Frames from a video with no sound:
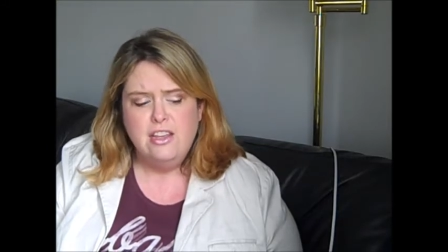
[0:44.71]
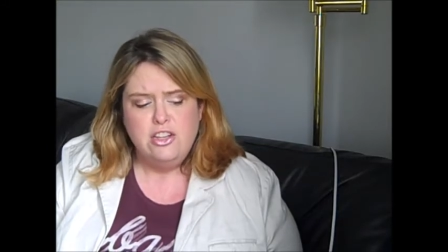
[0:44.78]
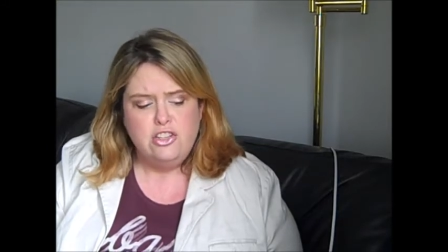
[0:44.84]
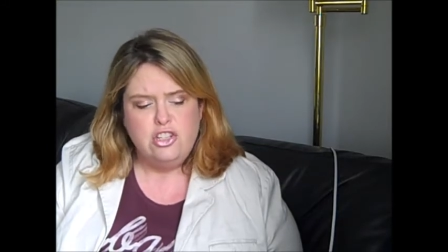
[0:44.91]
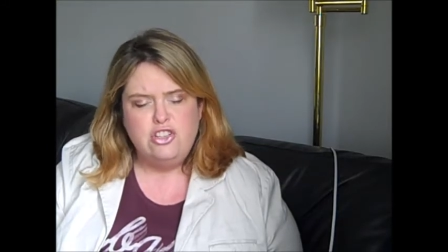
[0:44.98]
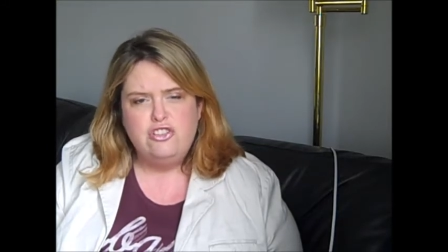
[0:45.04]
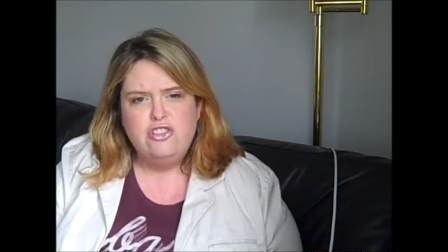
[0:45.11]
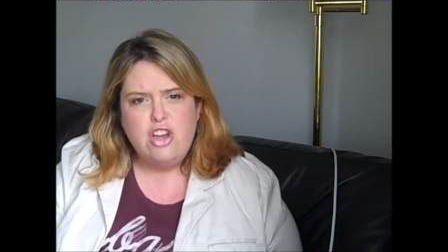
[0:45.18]

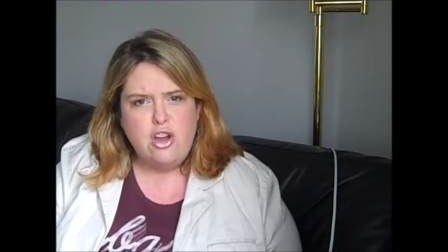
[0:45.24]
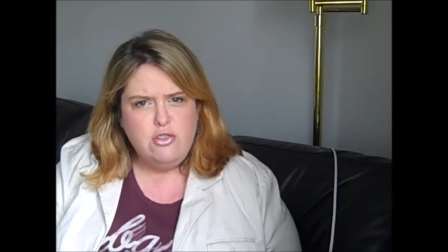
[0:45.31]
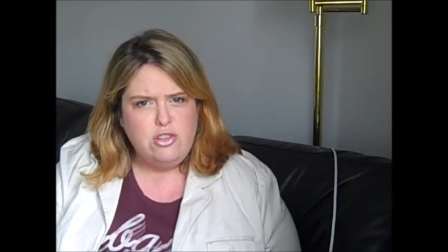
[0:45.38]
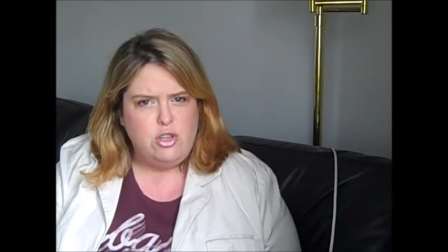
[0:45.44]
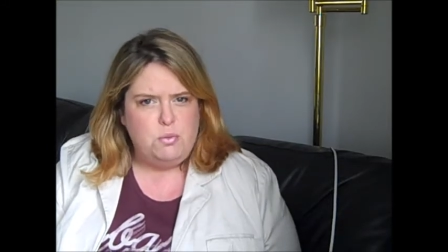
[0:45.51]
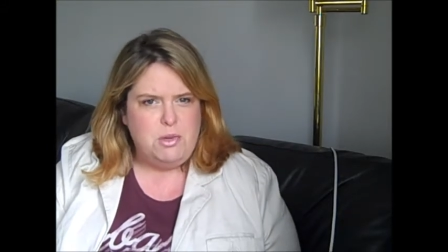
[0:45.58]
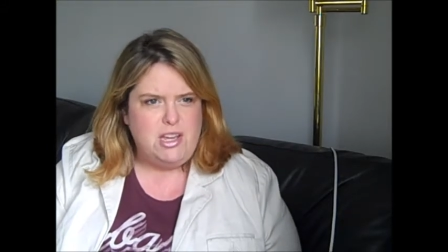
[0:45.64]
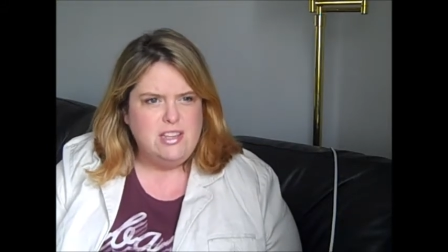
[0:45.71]
to show
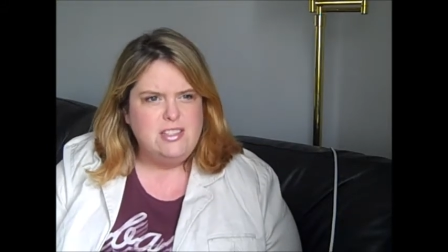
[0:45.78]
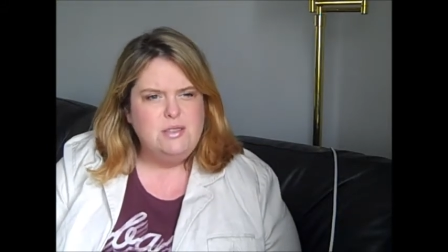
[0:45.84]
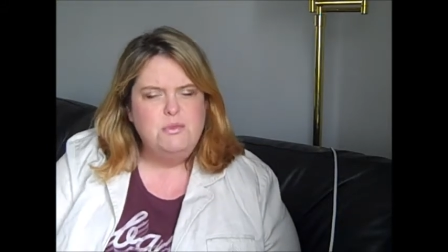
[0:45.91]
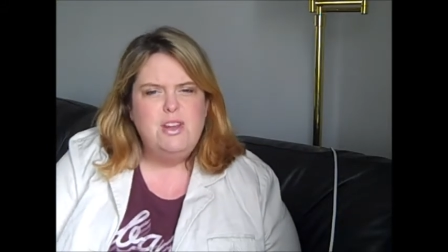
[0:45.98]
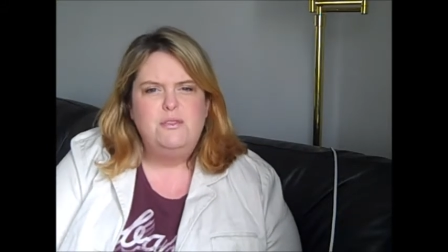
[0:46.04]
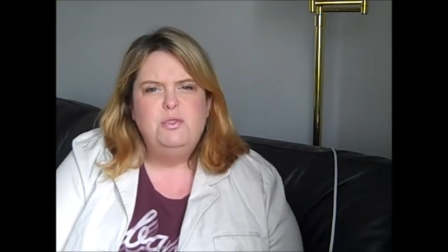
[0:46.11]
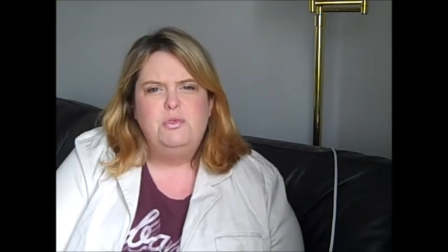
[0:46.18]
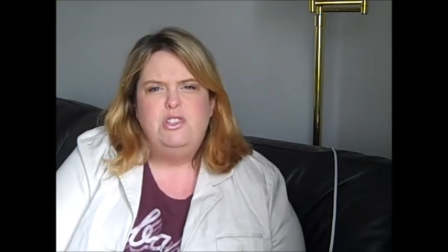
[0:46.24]
you because
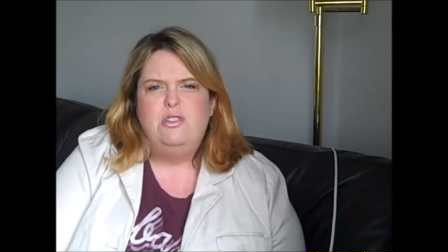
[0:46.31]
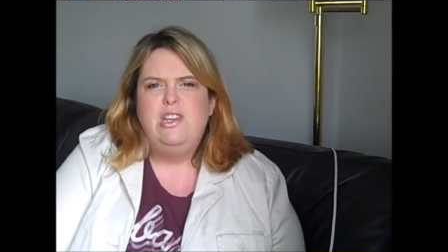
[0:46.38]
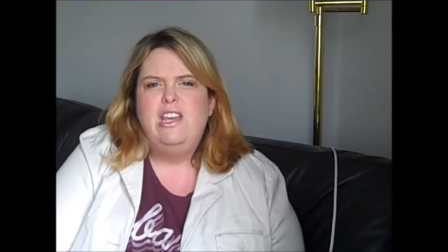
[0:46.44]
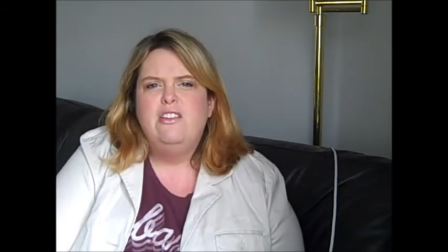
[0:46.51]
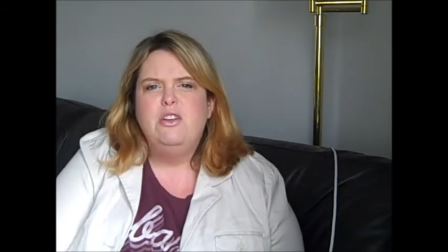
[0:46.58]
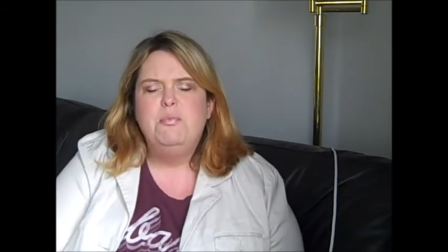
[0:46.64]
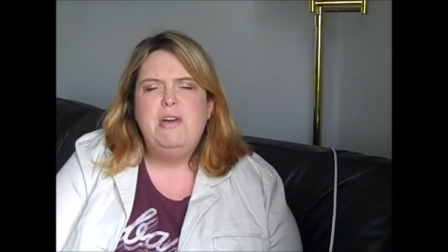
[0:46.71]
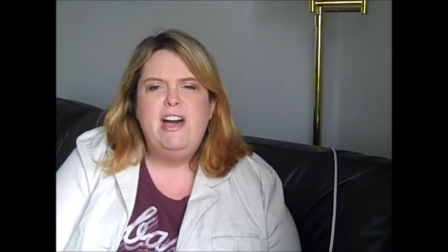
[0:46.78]
sometimes when you
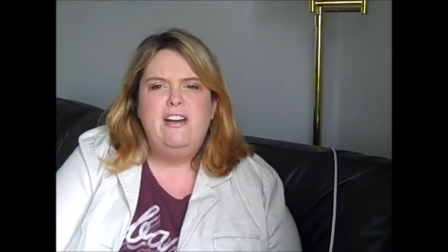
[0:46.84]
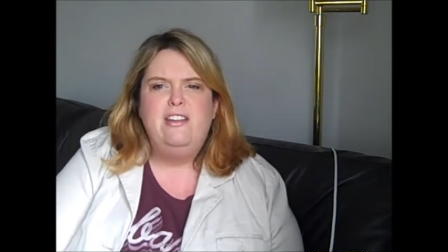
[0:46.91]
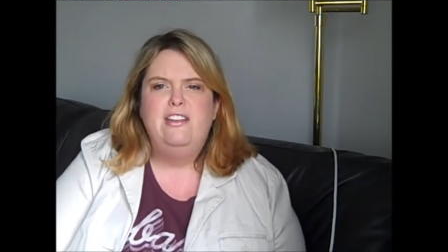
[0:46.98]
hear about